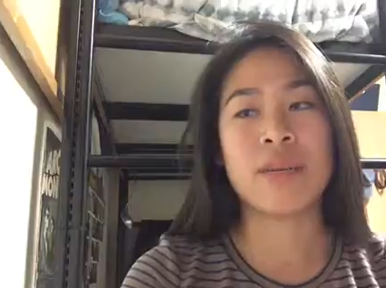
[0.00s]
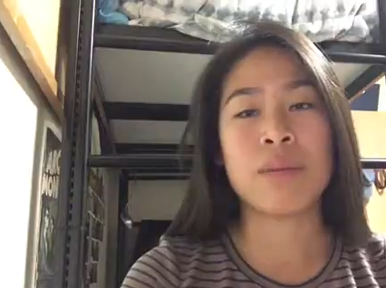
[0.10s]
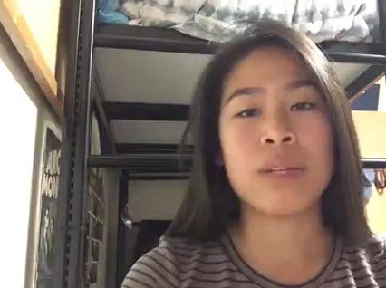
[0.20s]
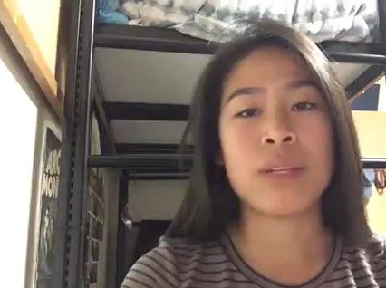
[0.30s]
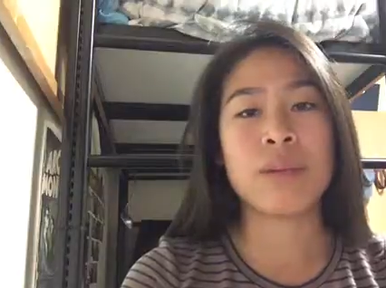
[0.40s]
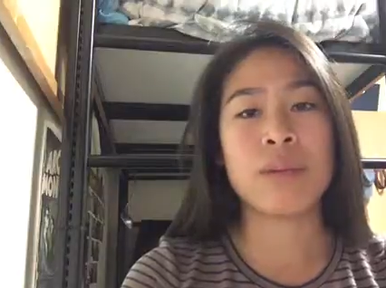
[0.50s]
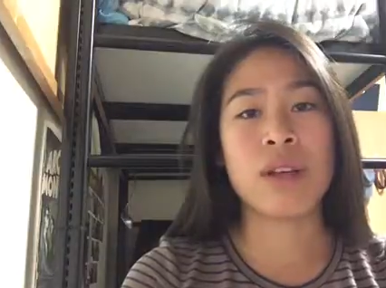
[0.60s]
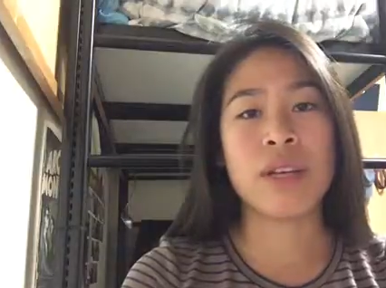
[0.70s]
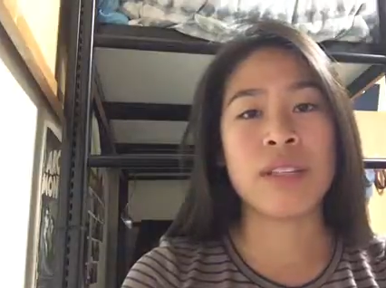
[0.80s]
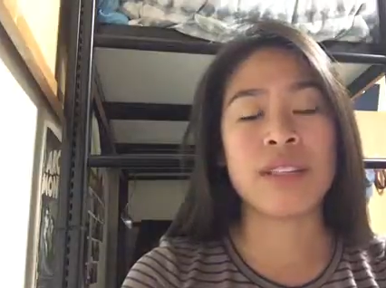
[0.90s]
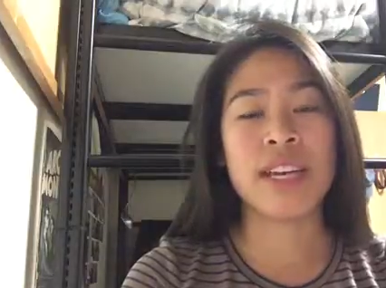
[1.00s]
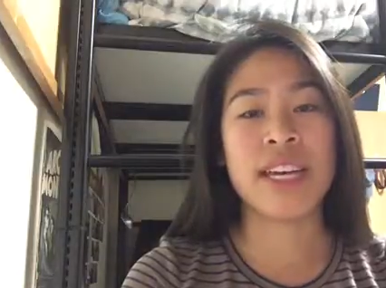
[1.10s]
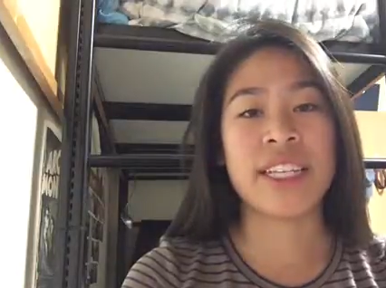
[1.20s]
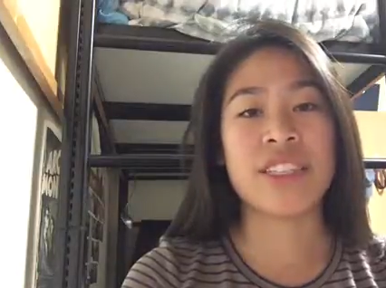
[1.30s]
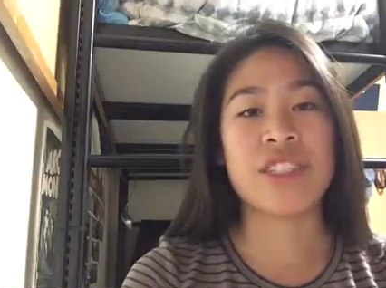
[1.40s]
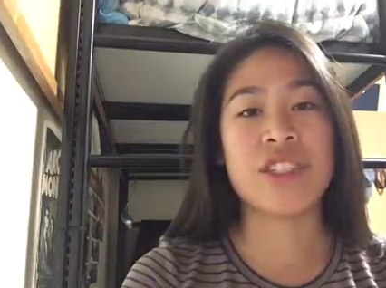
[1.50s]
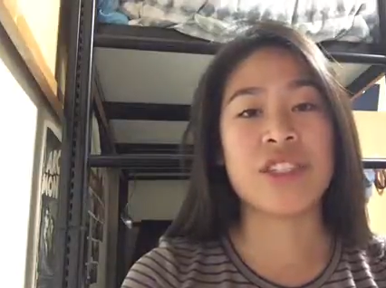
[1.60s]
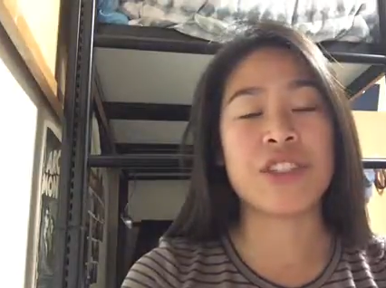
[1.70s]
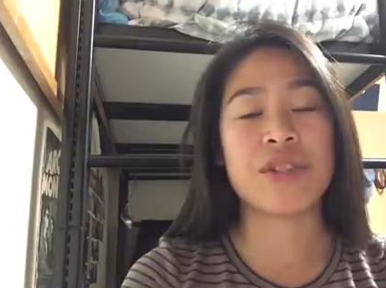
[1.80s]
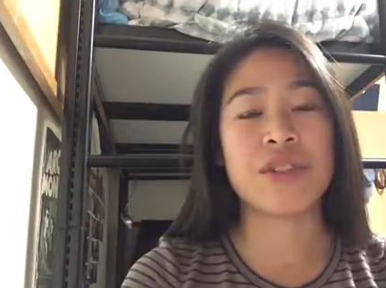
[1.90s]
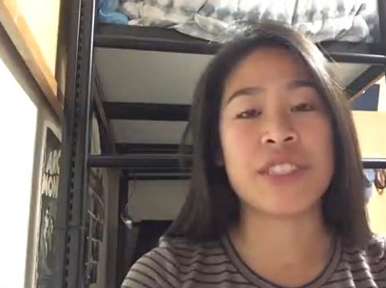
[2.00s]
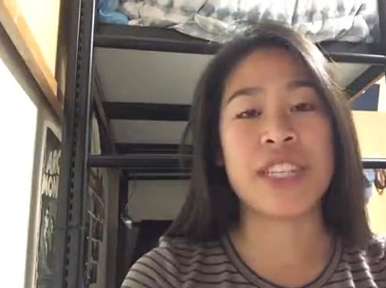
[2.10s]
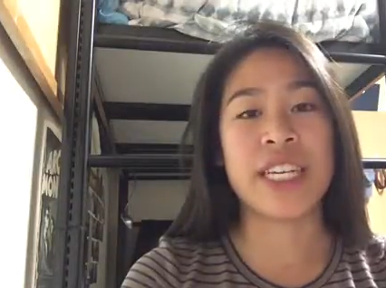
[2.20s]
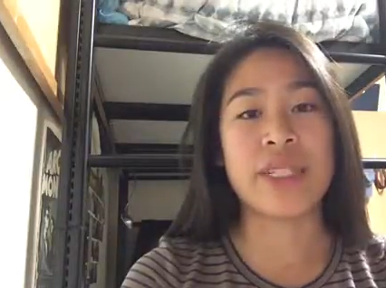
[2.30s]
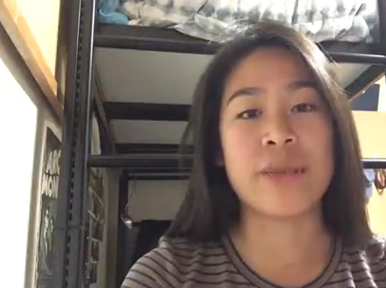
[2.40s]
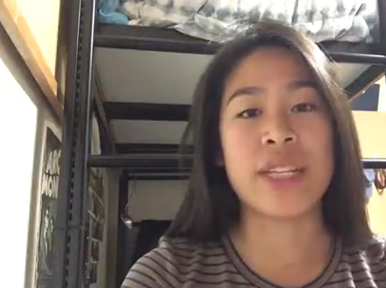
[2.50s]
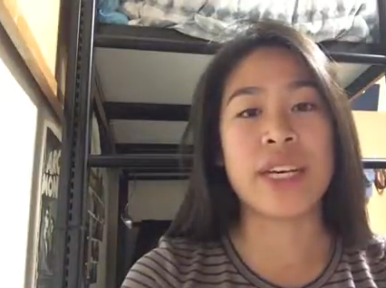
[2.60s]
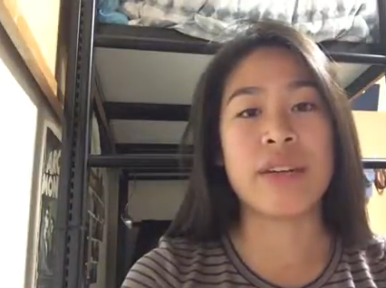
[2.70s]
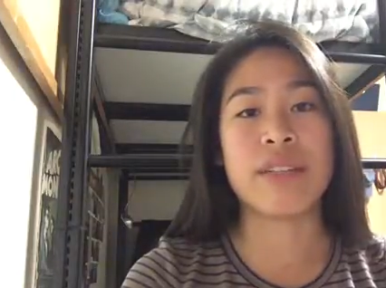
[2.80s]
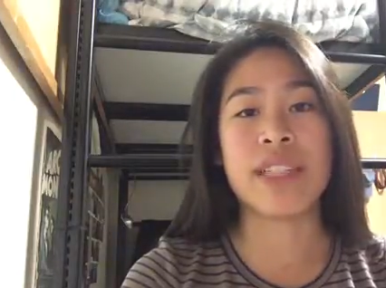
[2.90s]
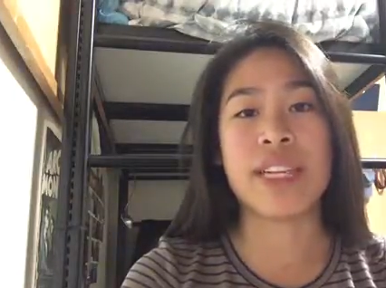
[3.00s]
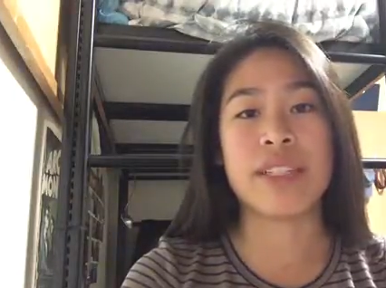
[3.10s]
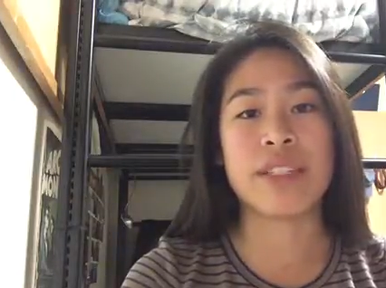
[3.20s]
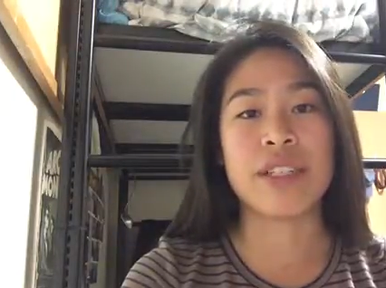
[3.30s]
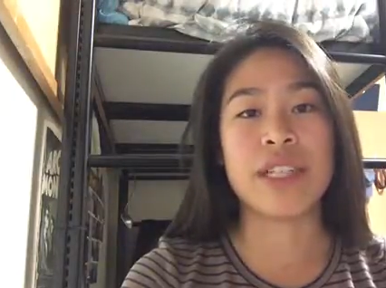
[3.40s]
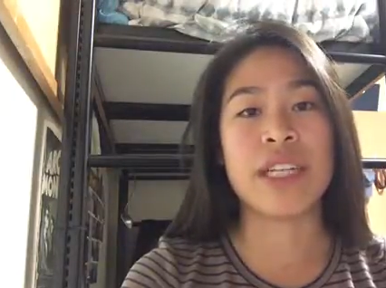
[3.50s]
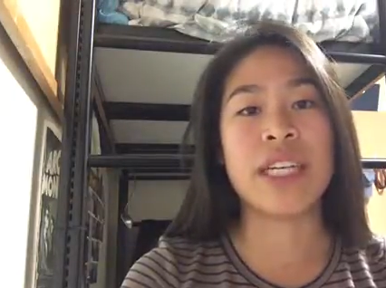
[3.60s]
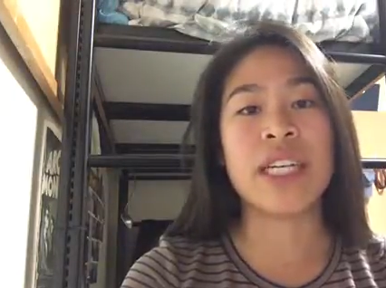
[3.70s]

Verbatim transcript: Putting up lost signs and searching for days without an answer